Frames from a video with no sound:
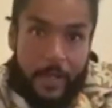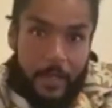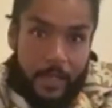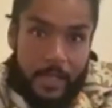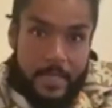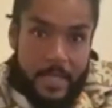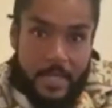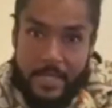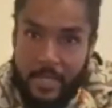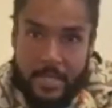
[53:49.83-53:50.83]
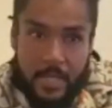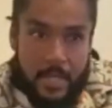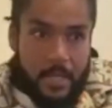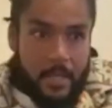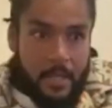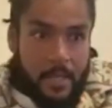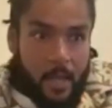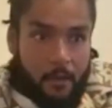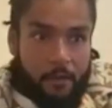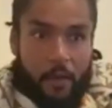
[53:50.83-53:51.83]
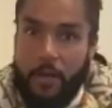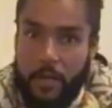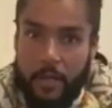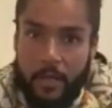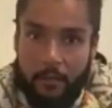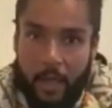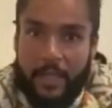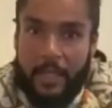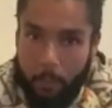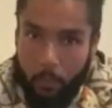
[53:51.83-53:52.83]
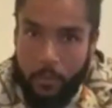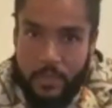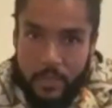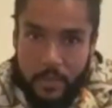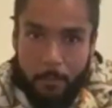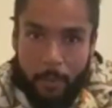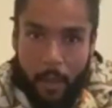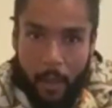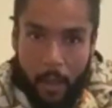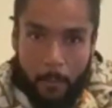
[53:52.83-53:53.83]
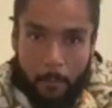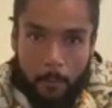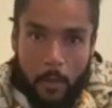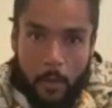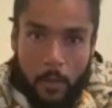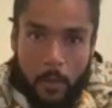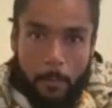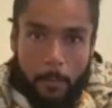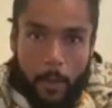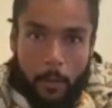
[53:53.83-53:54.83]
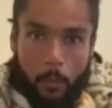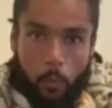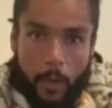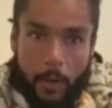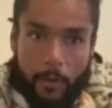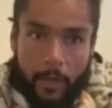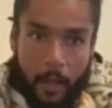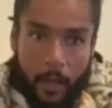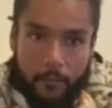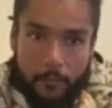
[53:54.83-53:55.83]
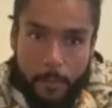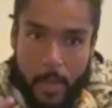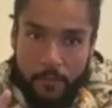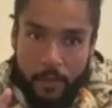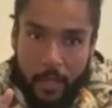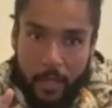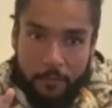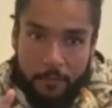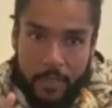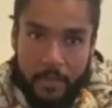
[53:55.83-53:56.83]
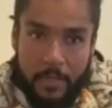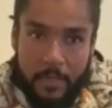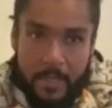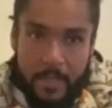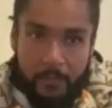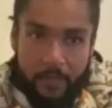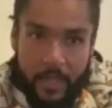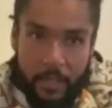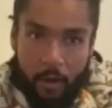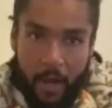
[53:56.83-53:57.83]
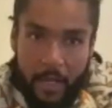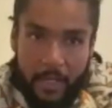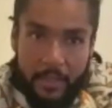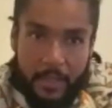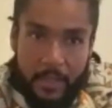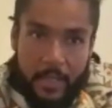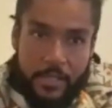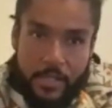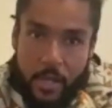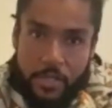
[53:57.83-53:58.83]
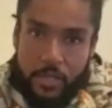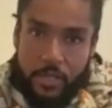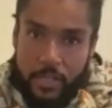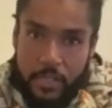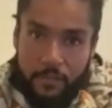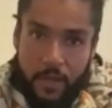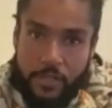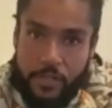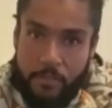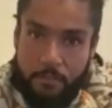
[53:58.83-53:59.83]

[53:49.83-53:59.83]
because these things are very like important, but we're in a kind of bit of a kind of deeply kind of ingrained surgical intervention and